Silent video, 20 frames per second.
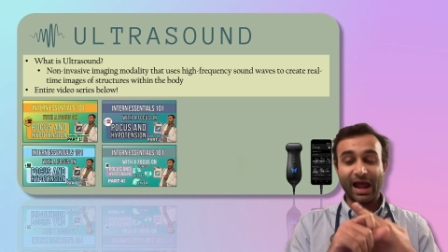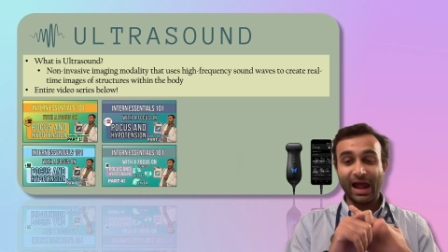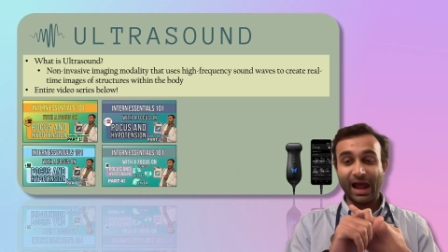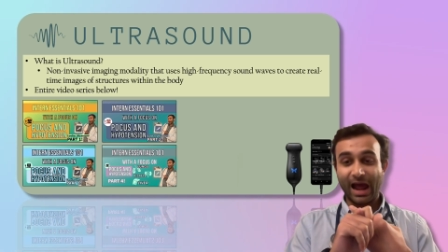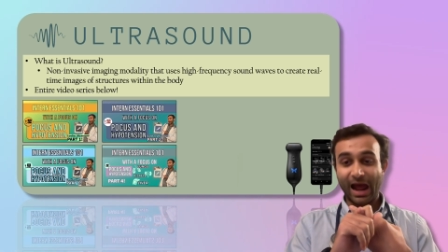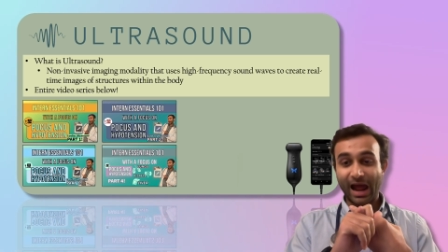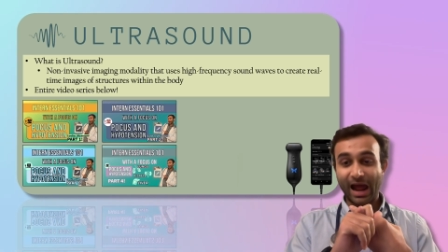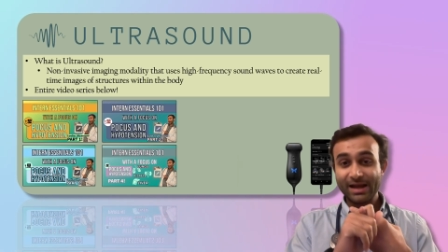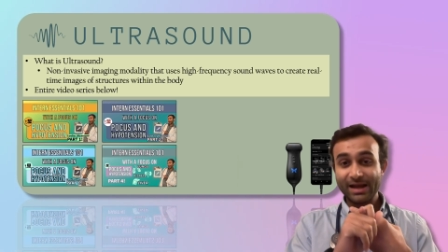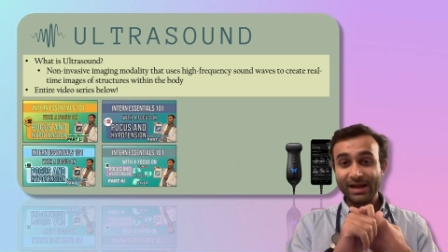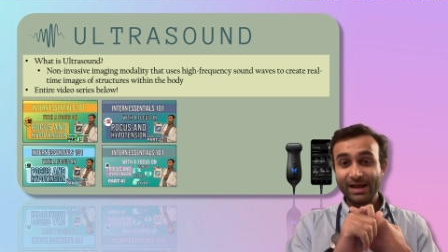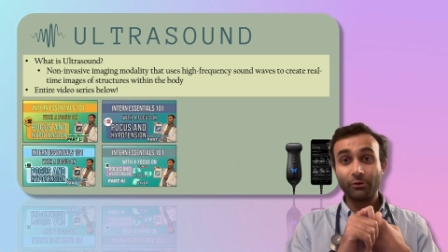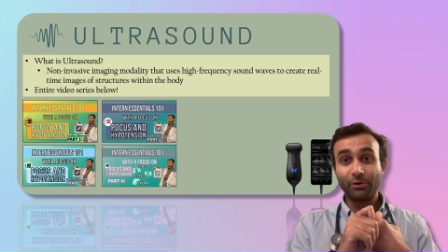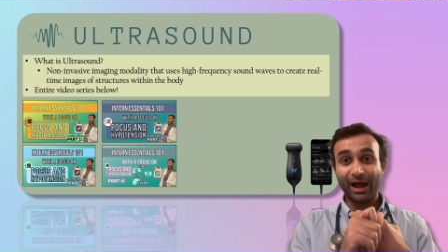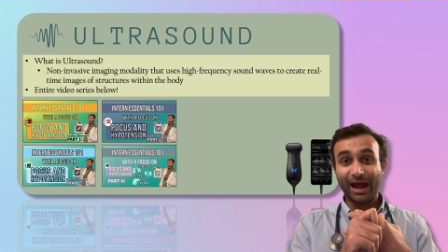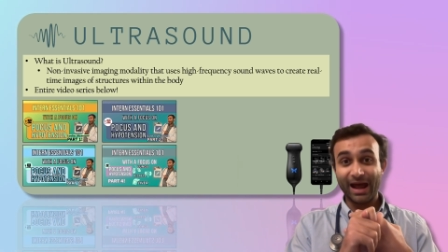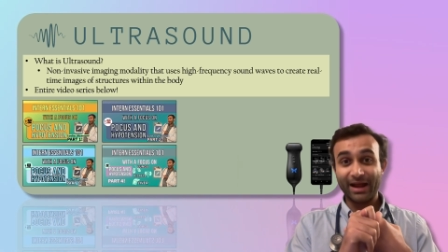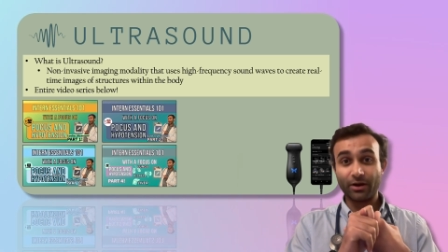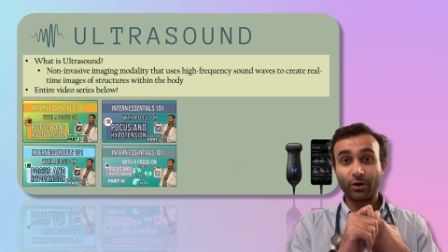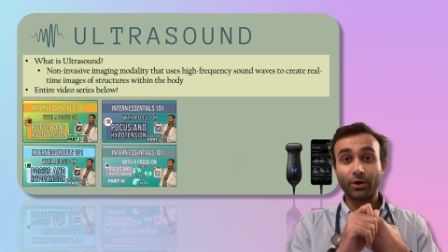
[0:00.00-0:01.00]
I now
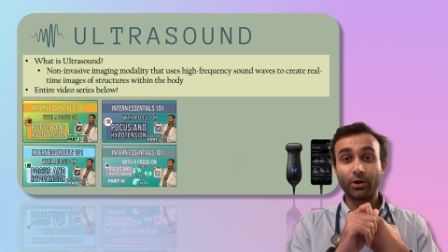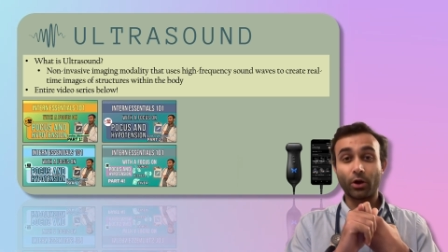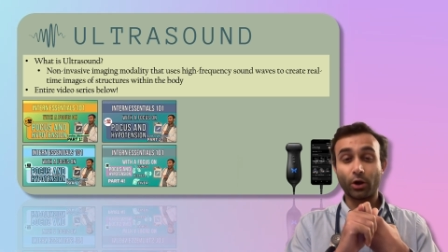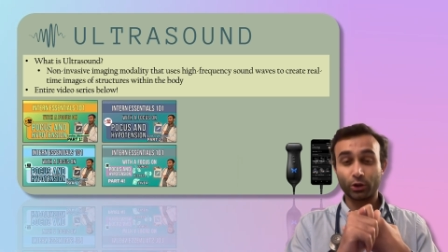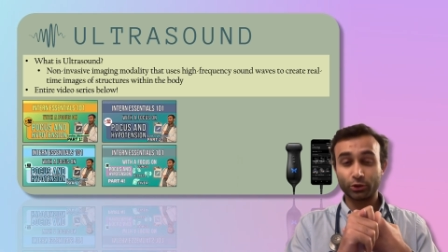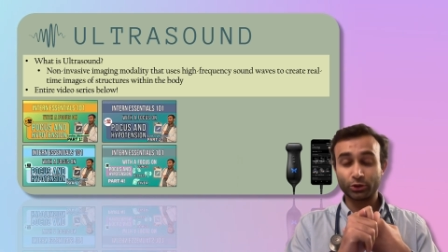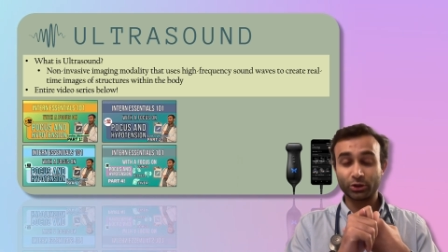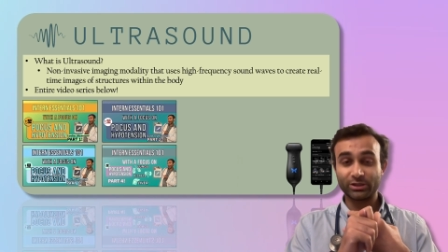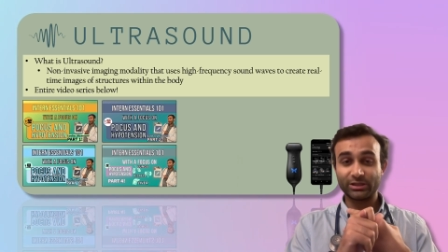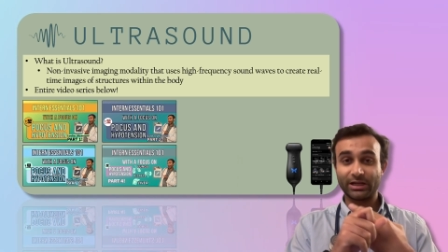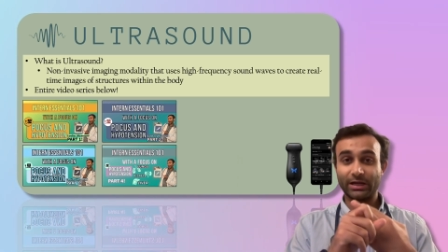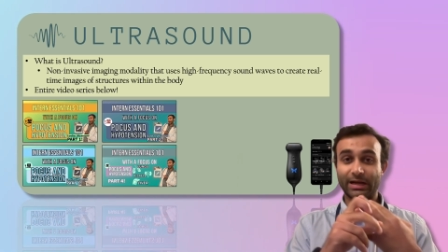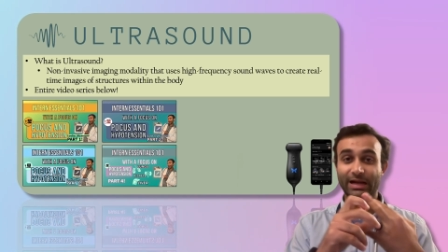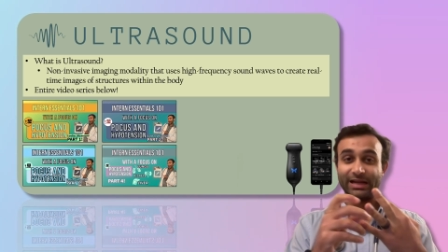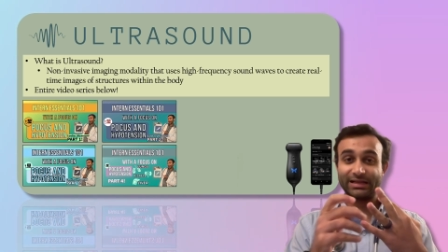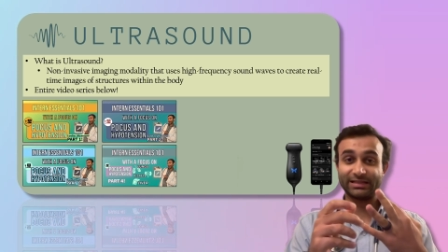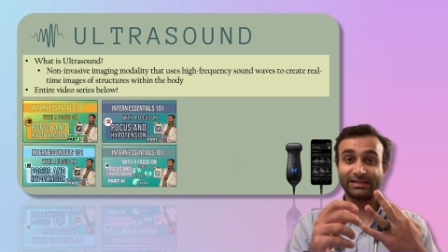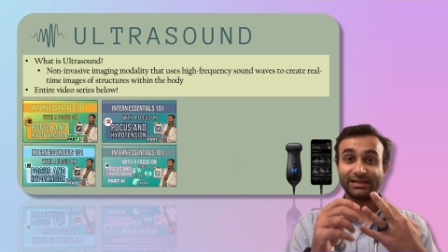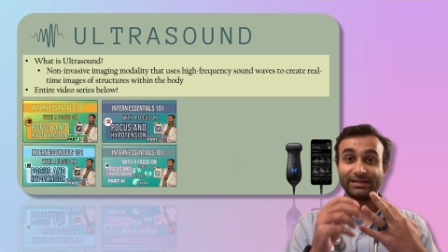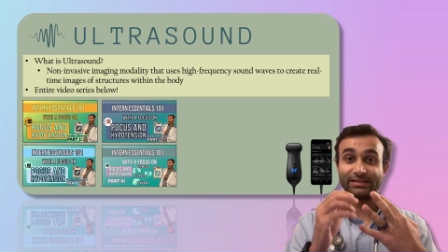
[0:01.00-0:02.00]
add on ultrasound
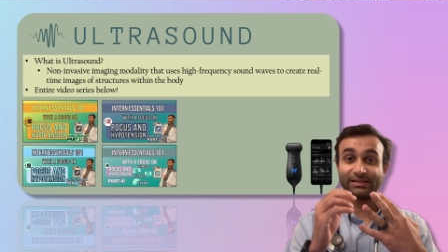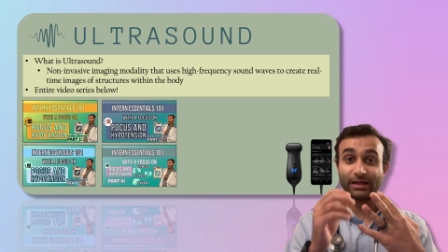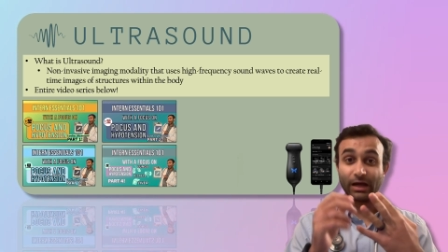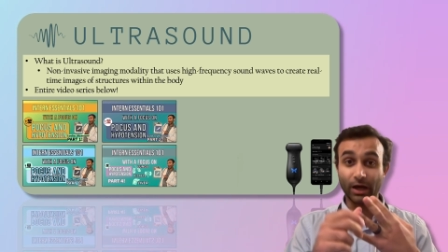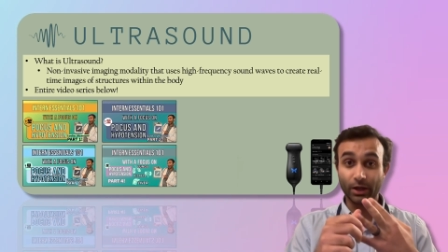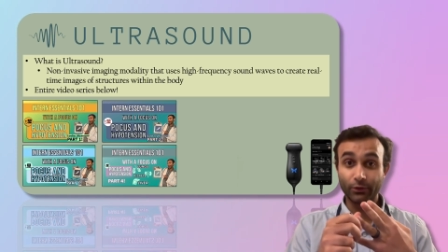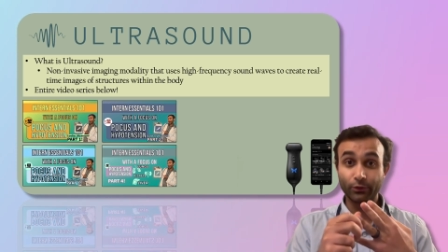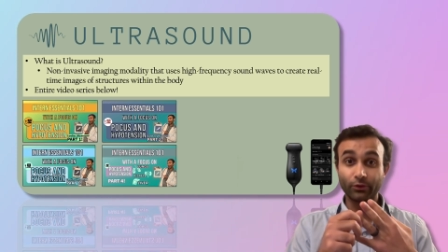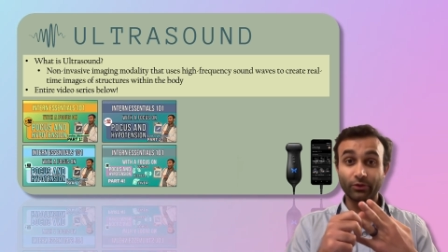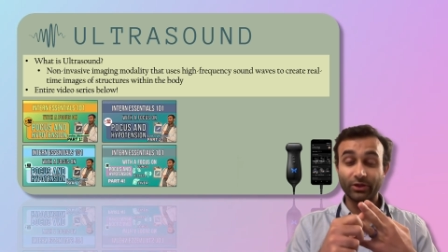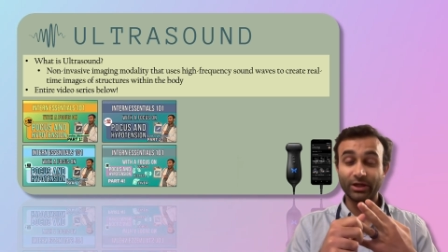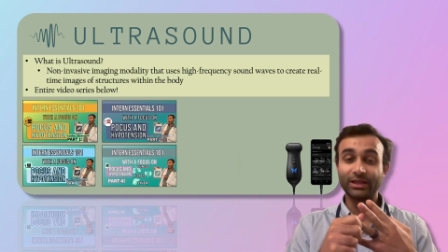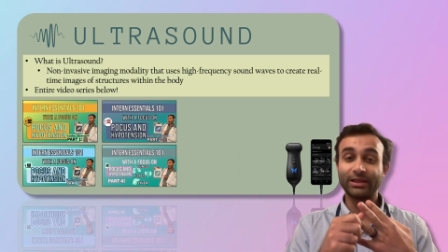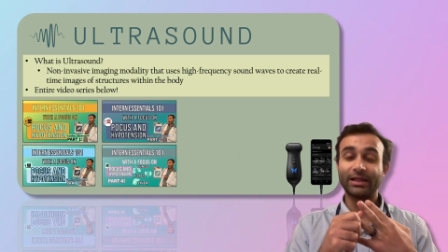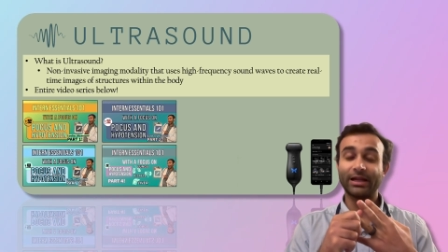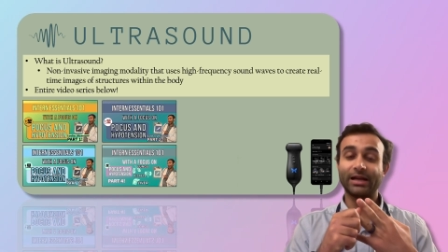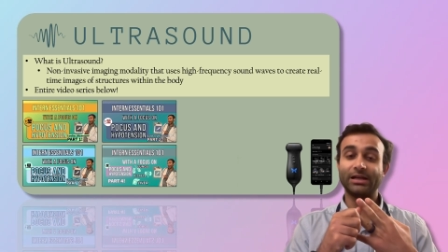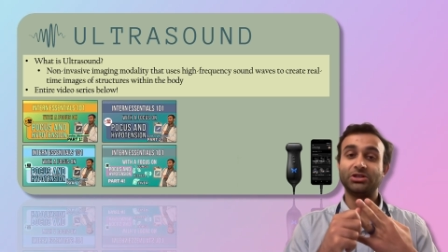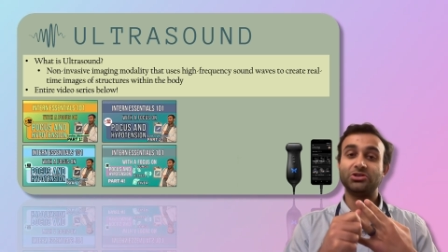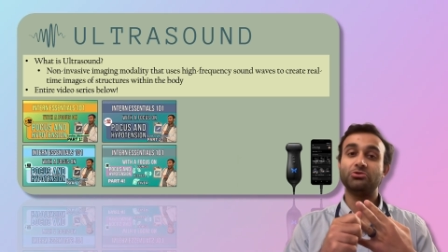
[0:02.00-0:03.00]
as this other thing
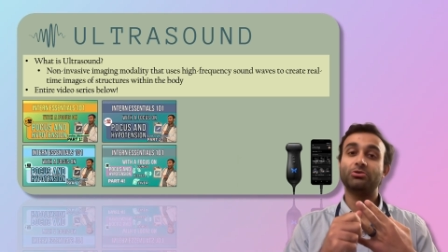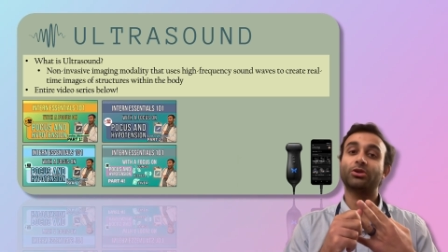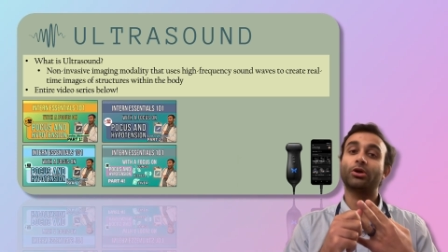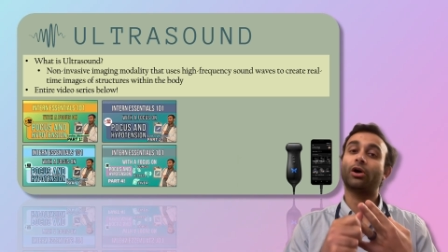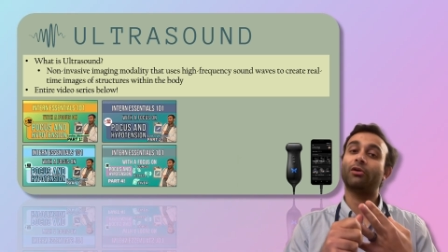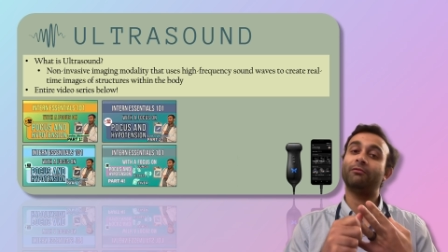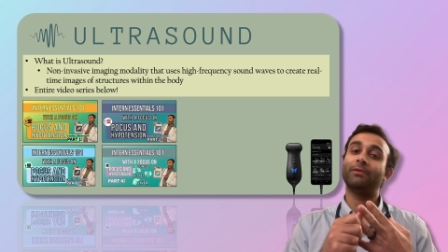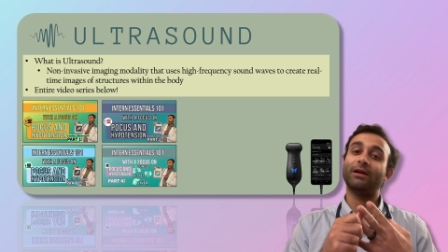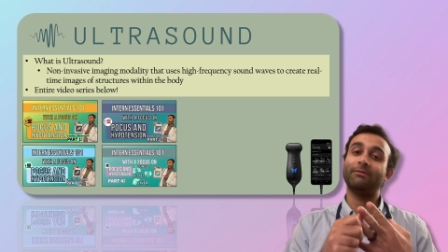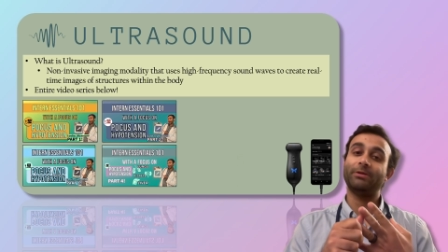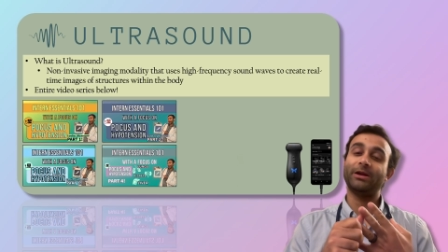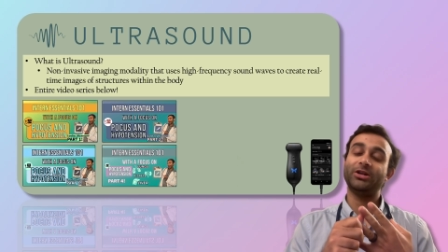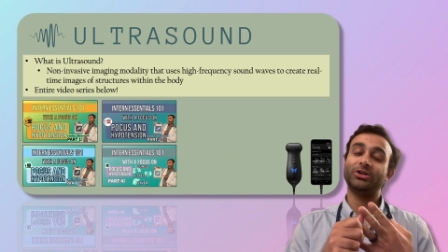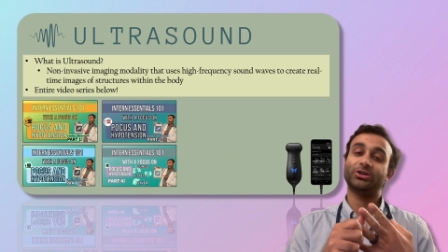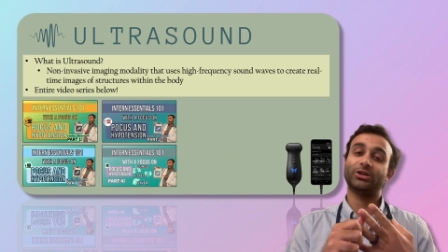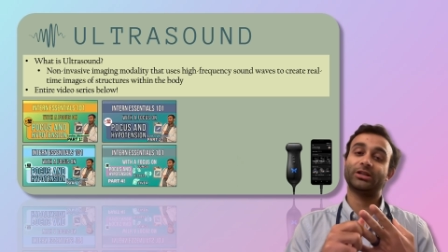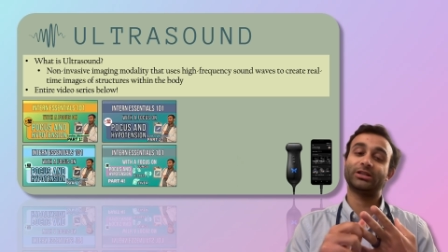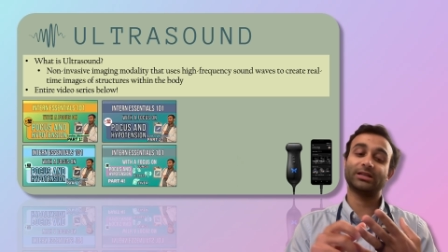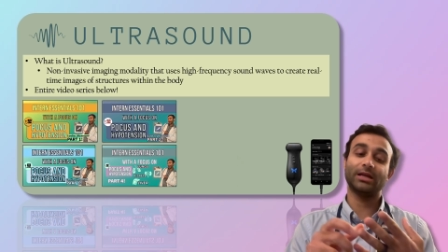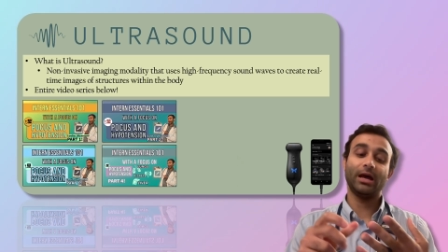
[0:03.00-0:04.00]
that I do with all my
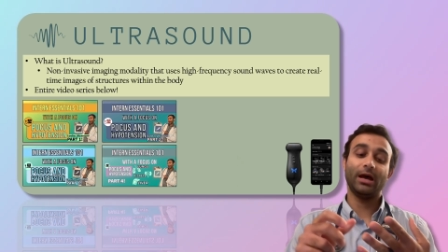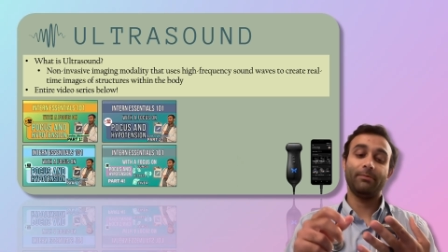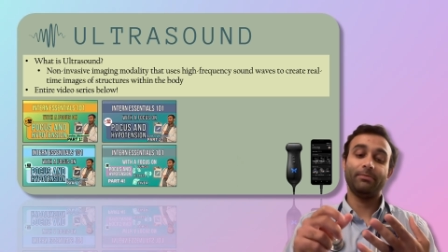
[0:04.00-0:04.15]
patients,